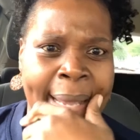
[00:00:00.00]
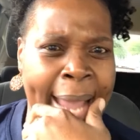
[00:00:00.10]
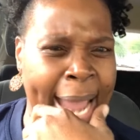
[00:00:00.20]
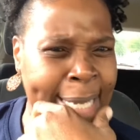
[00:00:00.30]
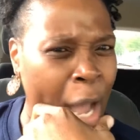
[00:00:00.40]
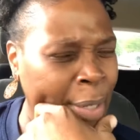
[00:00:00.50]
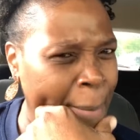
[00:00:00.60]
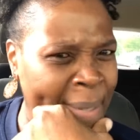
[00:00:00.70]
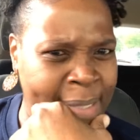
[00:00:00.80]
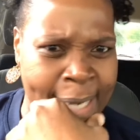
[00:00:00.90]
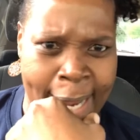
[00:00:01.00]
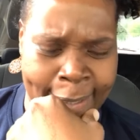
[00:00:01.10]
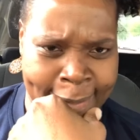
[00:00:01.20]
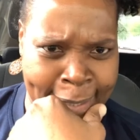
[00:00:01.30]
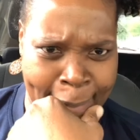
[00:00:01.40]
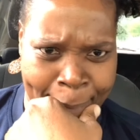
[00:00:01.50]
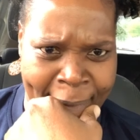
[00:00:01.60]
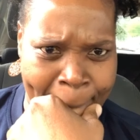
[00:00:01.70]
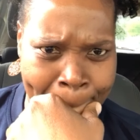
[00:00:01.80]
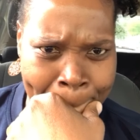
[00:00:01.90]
and y'all, let me tell you something.